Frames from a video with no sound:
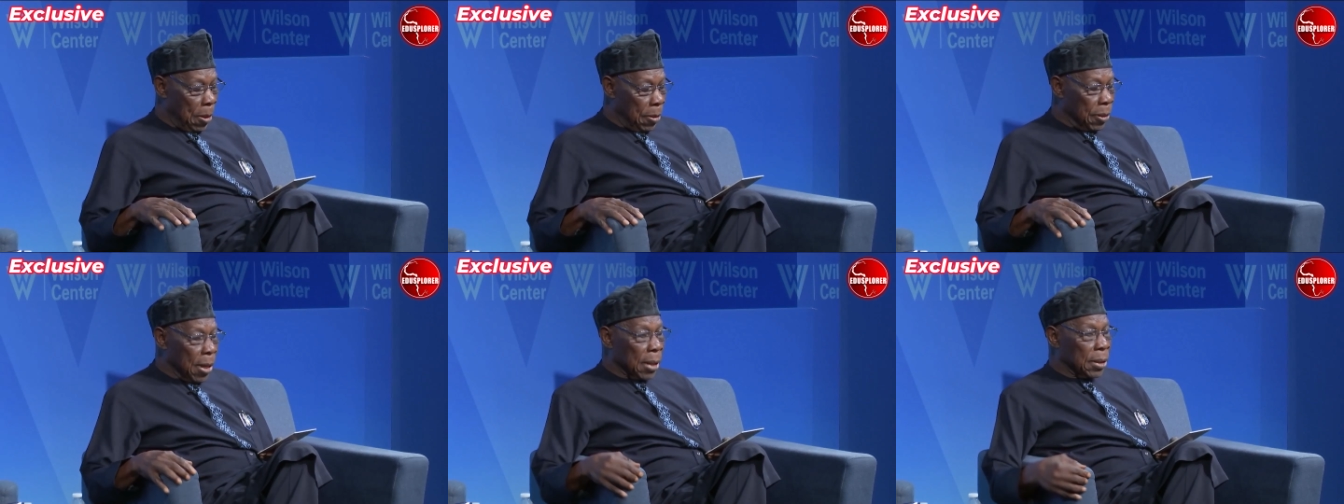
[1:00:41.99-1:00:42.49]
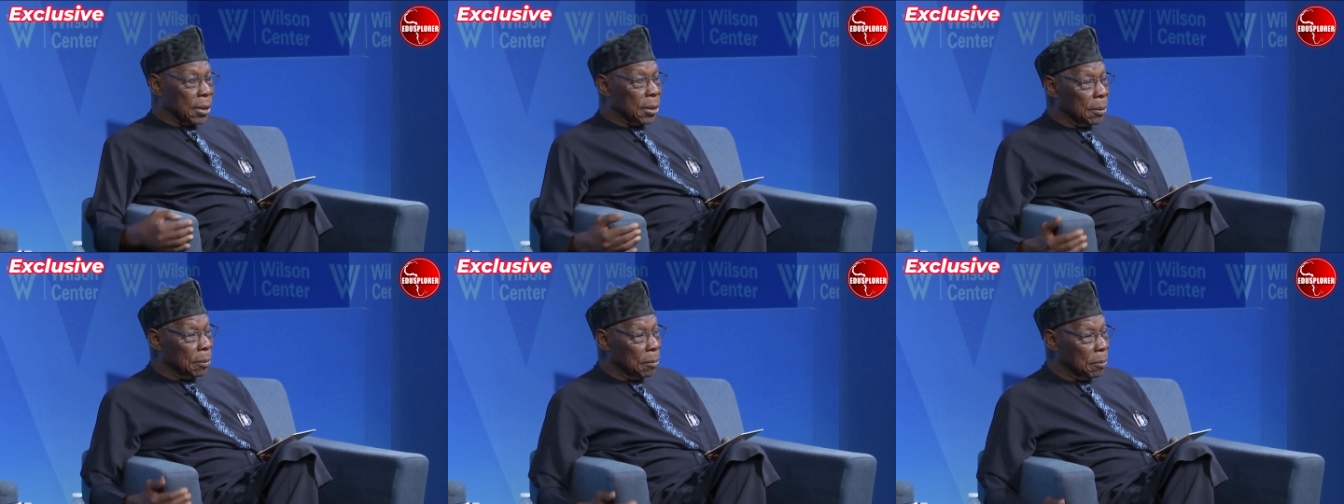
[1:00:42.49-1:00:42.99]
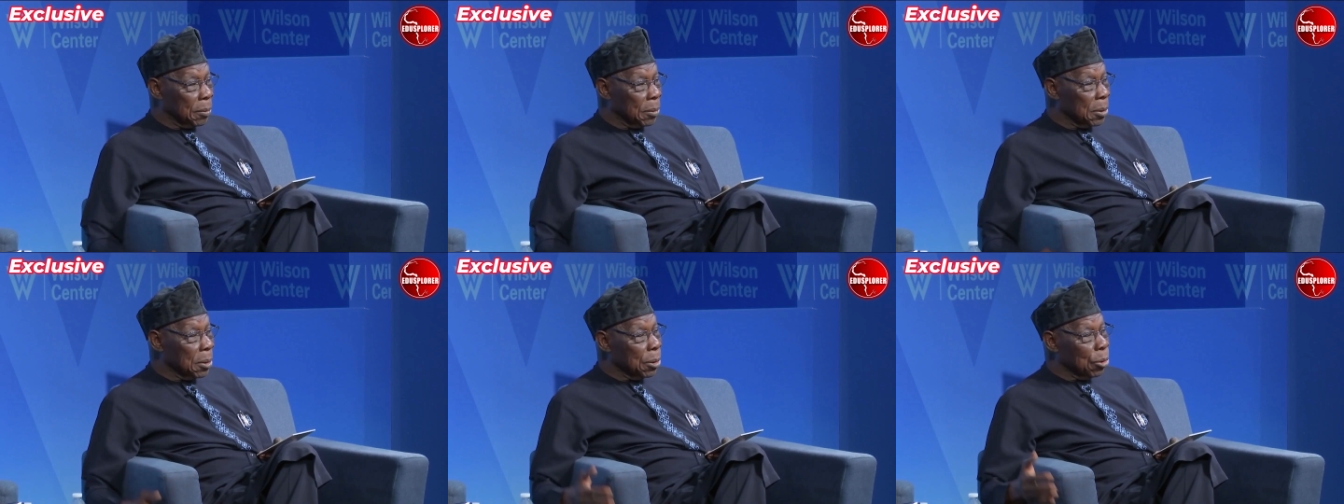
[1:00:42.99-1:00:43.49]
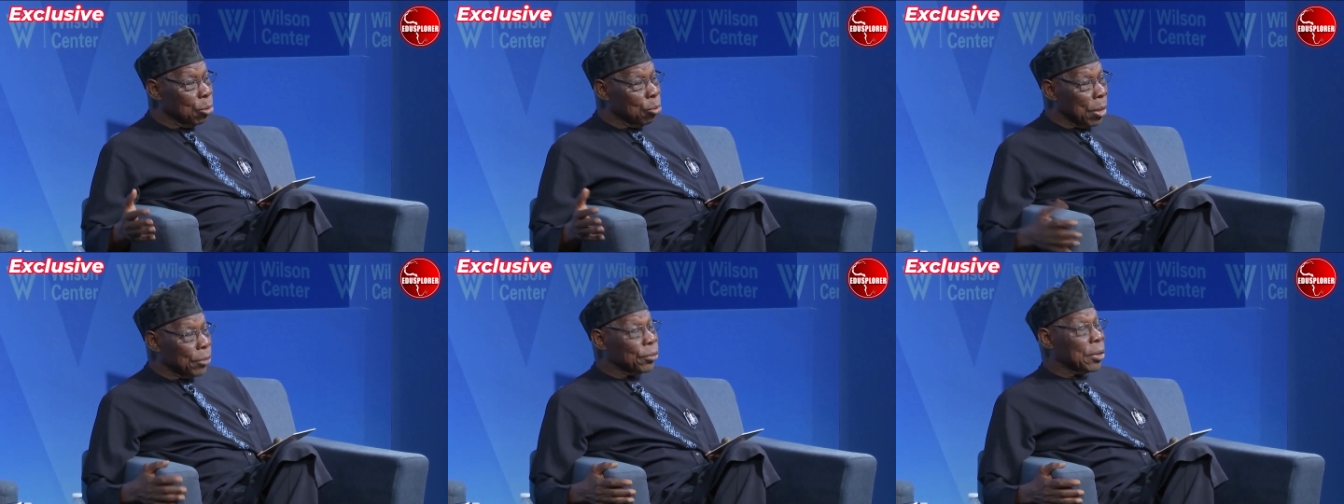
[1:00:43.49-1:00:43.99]
that
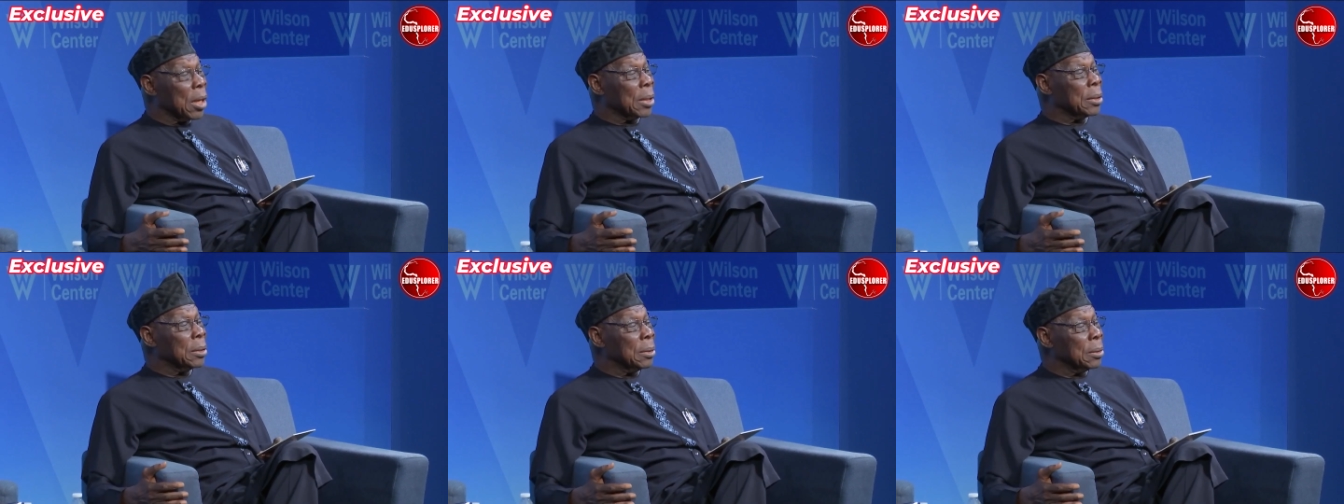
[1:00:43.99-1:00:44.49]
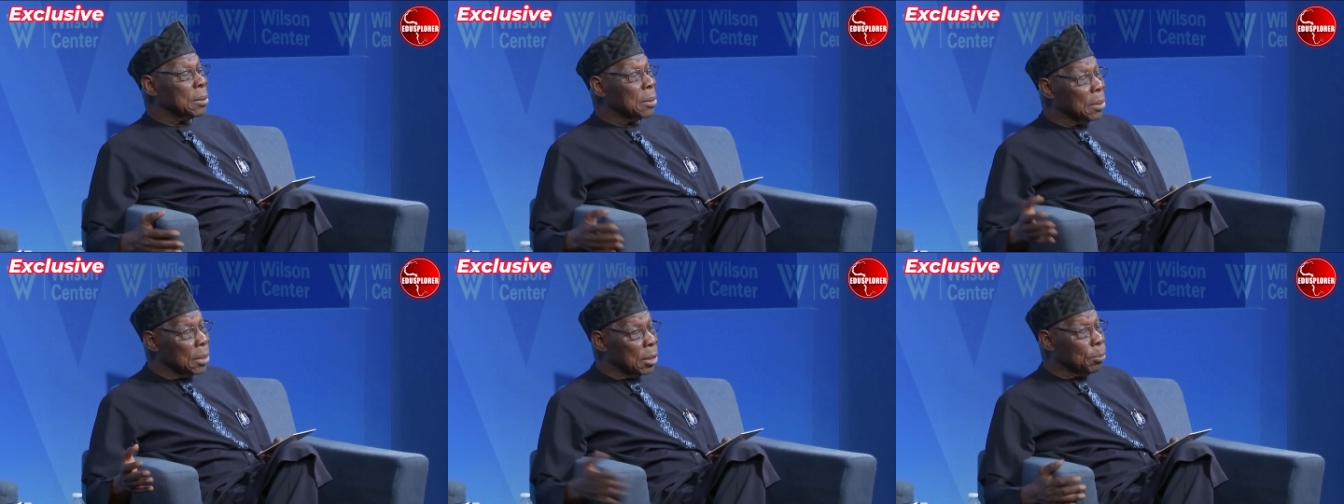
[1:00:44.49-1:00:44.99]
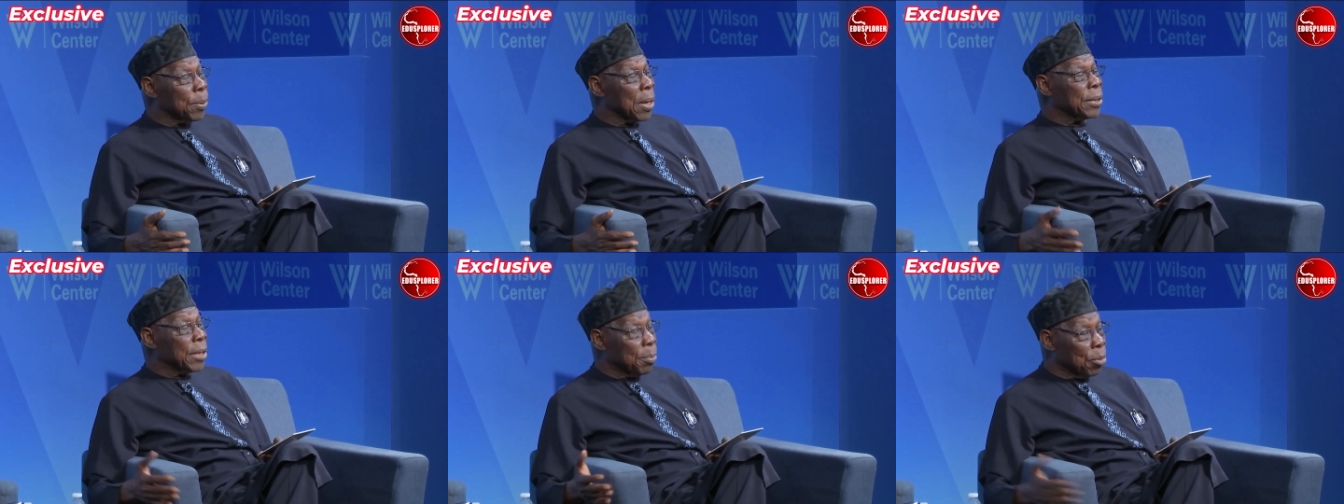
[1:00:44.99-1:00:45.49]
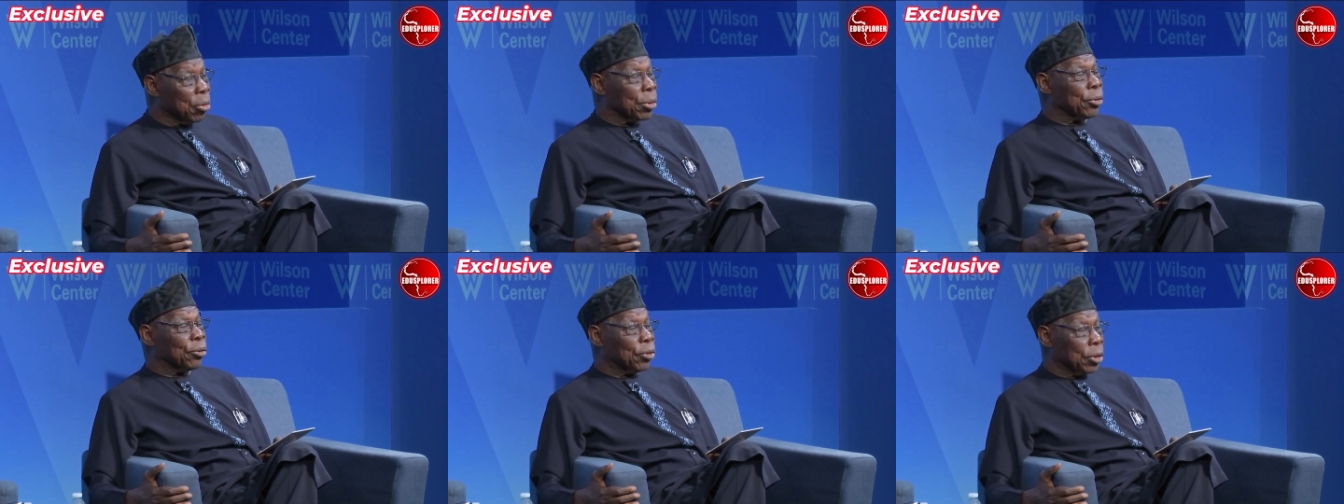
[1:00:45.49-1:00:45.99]
Western liberal
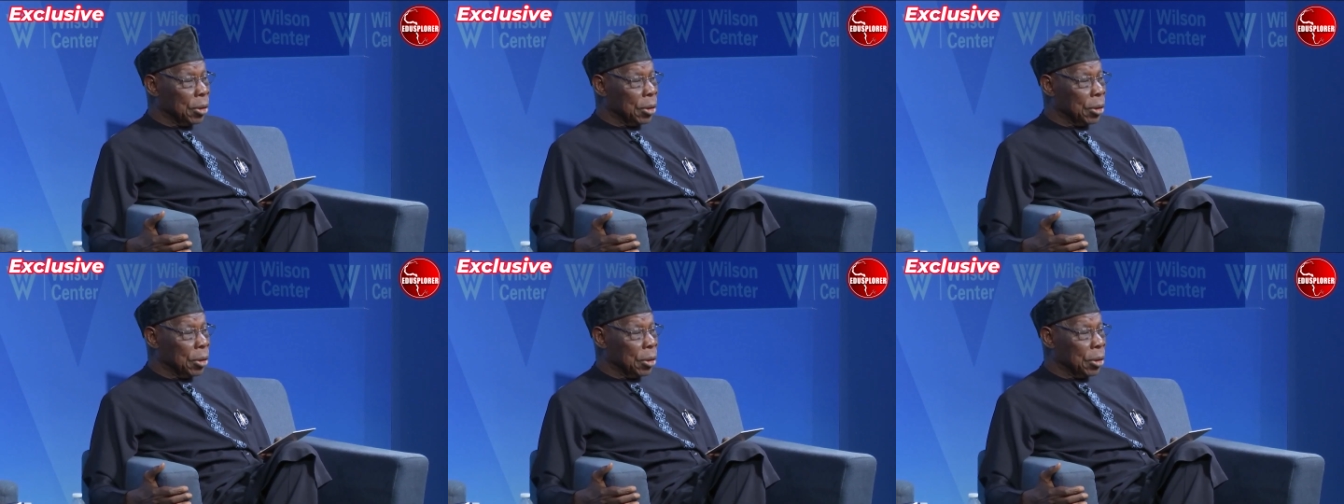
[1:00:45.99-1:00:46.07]
democracy,